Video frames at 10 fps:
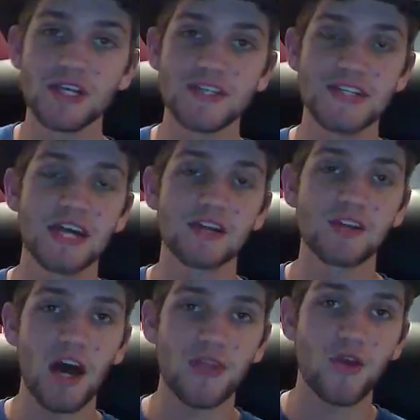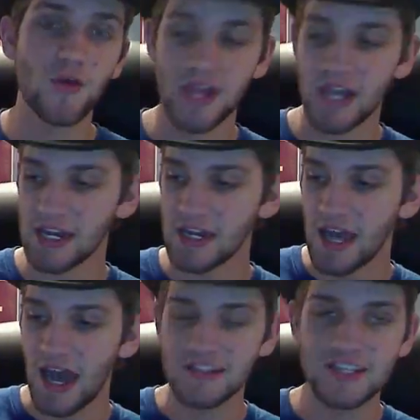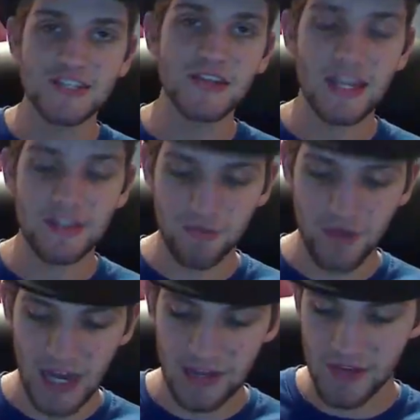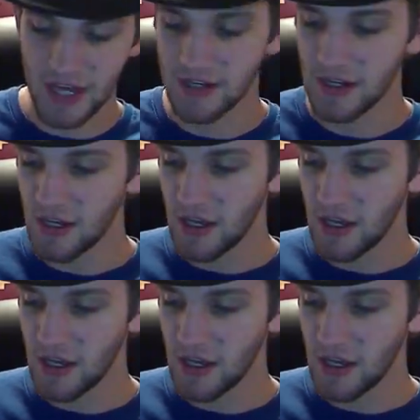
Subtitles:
to say a lot, though, that I dislike the fact that